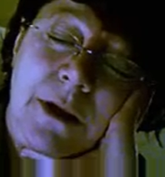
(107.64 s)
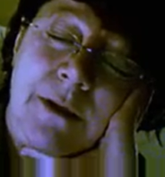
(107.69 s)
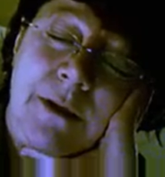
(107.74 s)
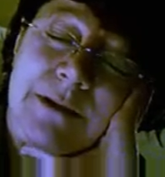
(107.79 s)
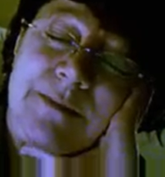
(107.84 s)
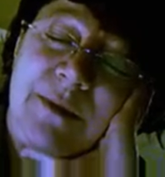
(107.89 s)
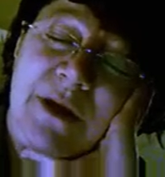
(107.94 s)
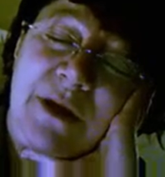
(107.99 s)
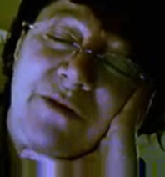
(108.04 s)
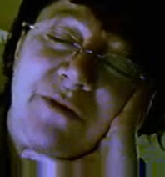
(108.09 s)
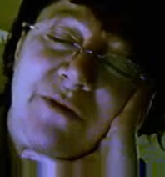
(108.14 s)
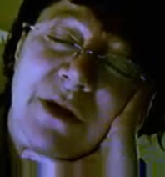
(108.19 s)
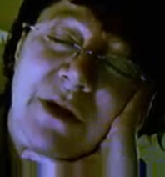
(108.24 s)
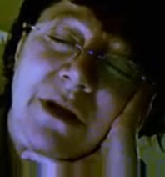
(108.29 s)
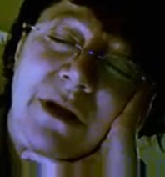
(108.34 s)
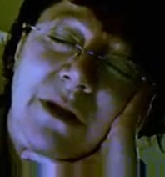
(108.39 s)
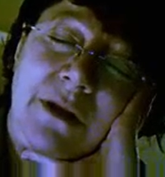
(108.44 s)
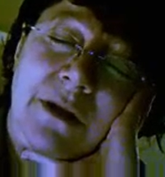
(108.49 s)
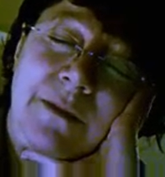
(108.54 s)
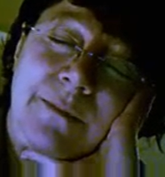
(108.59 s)
was
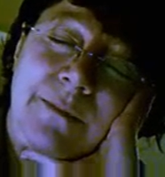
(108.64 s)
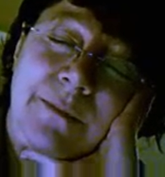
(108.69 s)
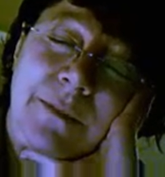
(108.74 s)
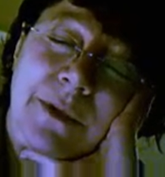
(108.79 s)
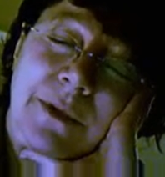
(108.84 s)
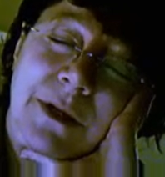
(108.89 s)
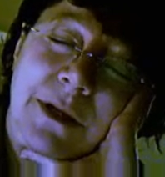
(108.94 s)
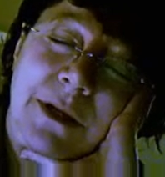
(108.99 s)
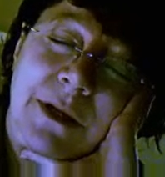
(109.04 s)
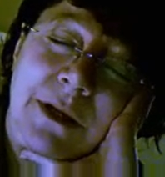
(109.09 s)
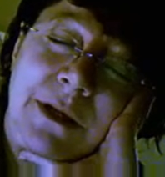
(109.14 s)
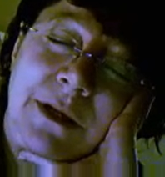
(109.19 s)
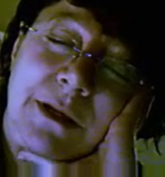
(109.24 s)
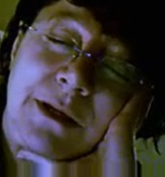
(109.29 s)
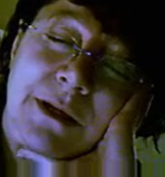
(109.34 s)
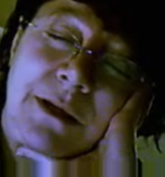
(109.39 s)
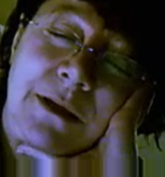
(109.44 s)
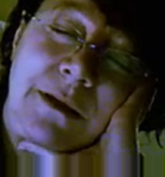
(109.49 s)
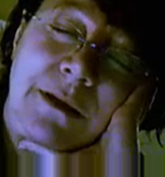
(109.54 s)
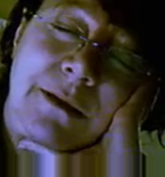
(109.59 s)
bedridden,
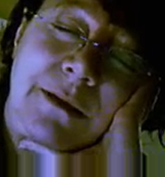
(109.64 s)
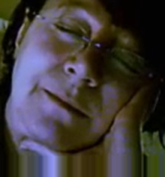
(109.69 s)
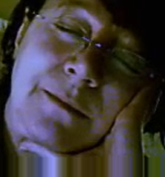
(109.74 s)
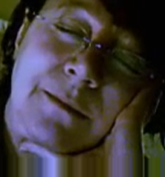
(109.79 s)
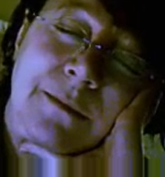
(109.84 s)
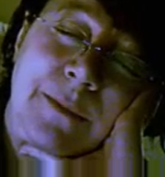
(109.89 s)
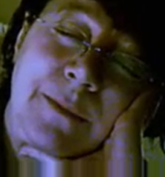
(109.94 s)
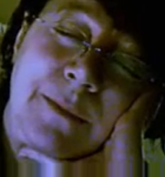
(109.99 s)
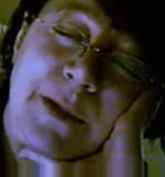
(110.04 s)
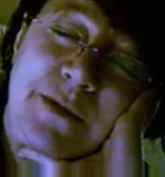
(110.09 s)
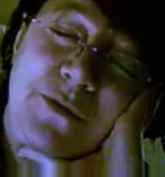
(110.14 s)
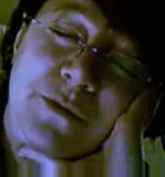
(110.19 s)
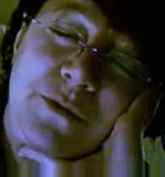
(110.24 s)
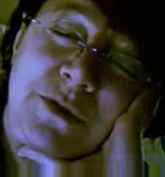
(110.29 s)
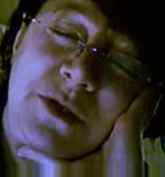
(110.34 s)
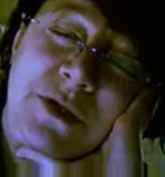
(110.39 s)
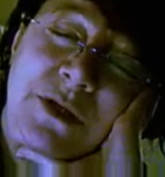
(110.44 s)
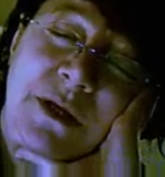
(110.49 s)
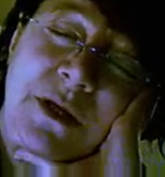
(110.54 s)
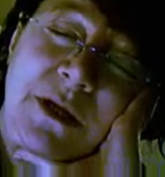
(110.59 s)
and my
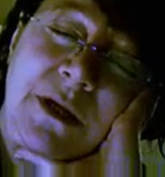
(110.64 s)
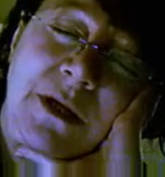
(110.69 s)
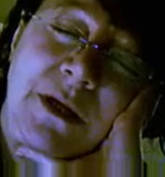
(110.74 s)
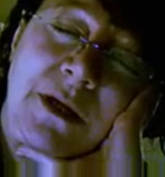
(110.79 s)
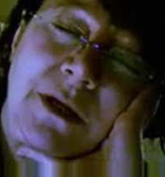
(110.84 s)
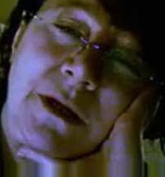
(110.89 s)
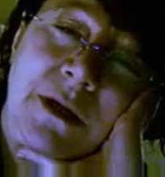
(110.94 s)
daughter